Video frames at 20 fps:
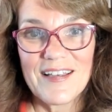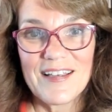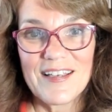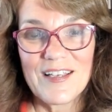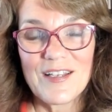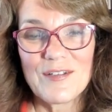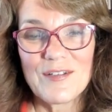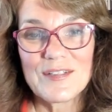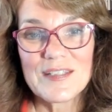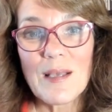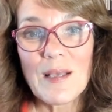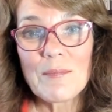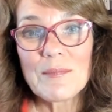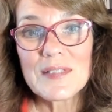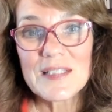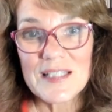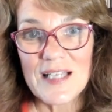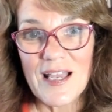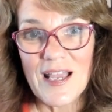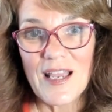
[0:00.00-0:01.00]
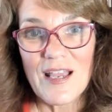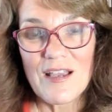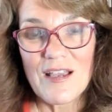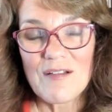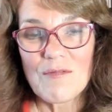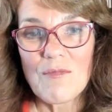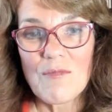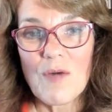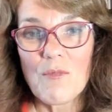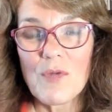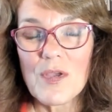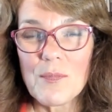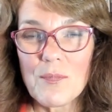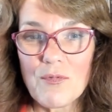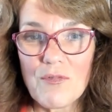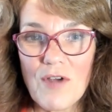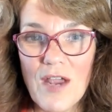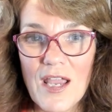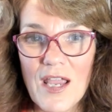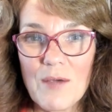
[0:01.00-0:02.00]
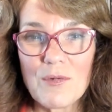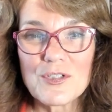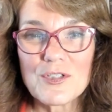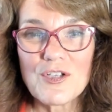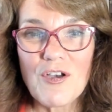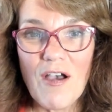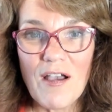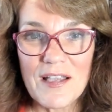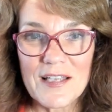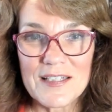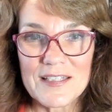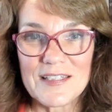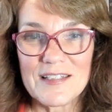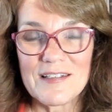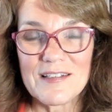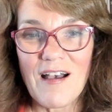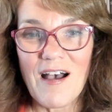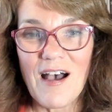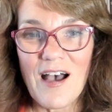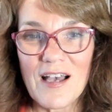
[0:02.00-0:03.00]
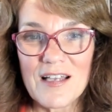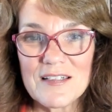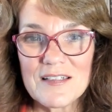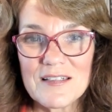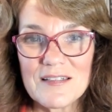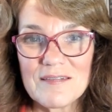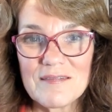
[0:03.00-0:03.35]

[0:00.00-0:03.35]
You know, some say when we pray, we're talking to God,